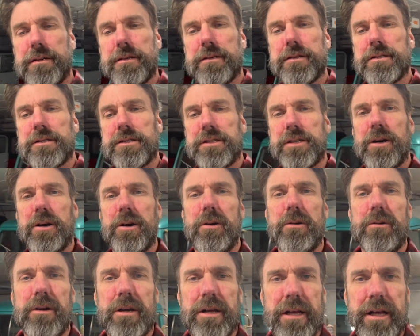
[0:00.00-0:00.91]

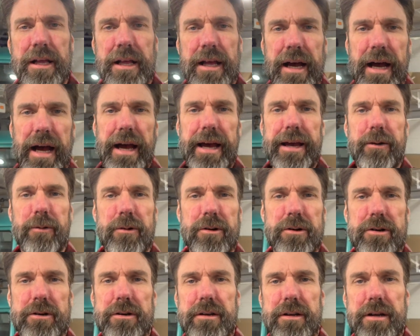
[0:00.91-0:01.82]
So I
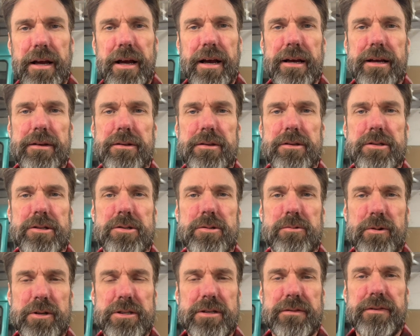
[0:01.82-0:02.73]
ordered a
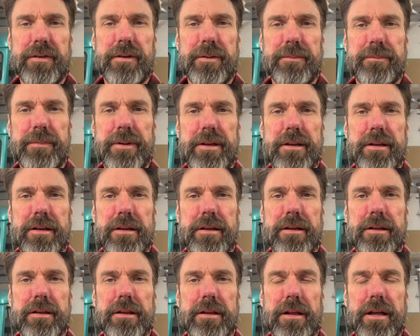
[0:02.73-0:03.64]
switch from
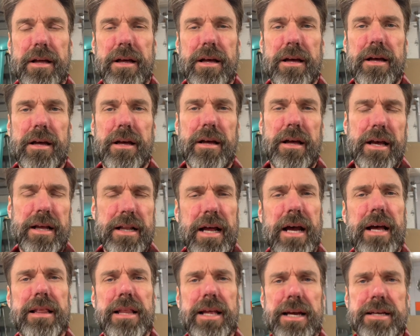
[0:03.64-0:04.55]
an
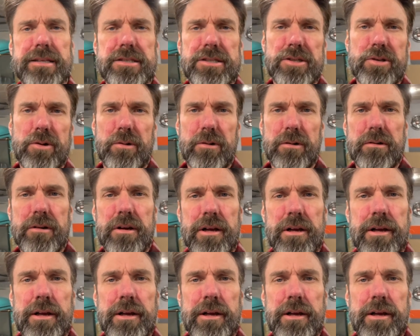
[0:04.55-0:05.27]
online store.